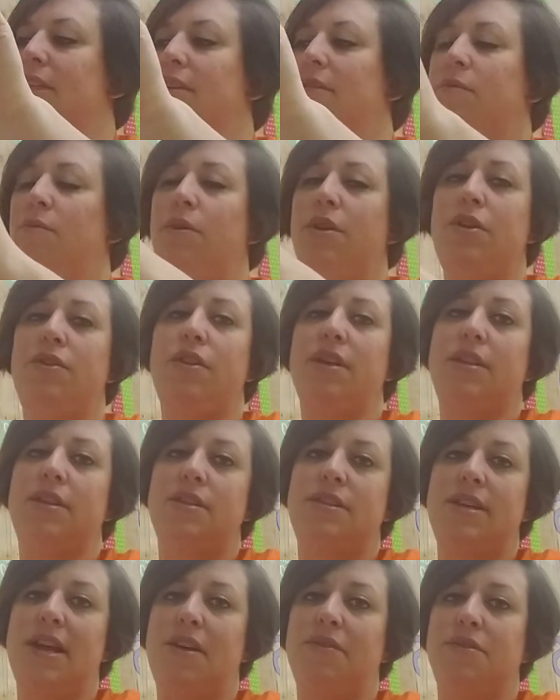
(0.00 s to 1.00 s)
What do you think the
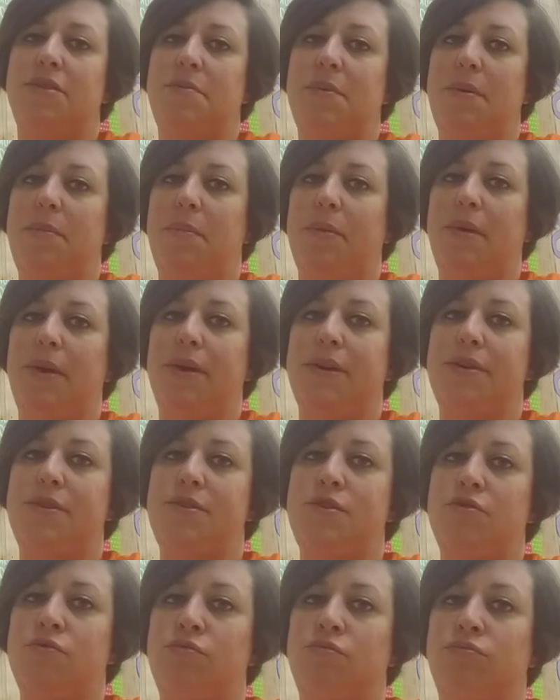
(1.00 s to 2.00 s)
townspeople are going to
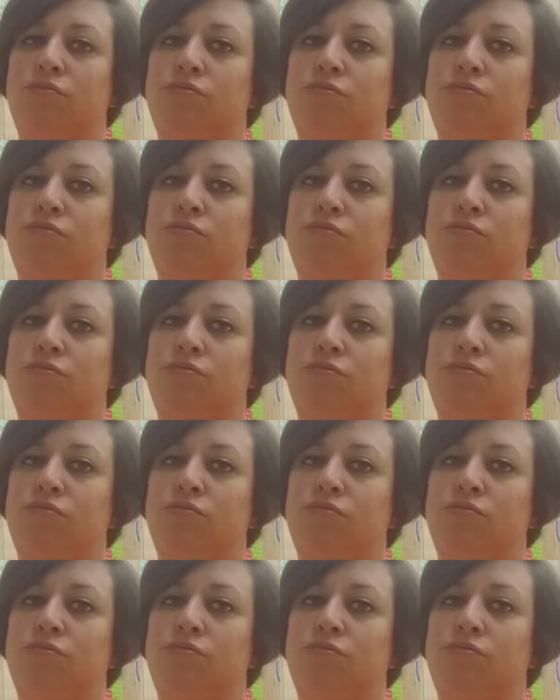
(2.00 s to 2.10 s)
do?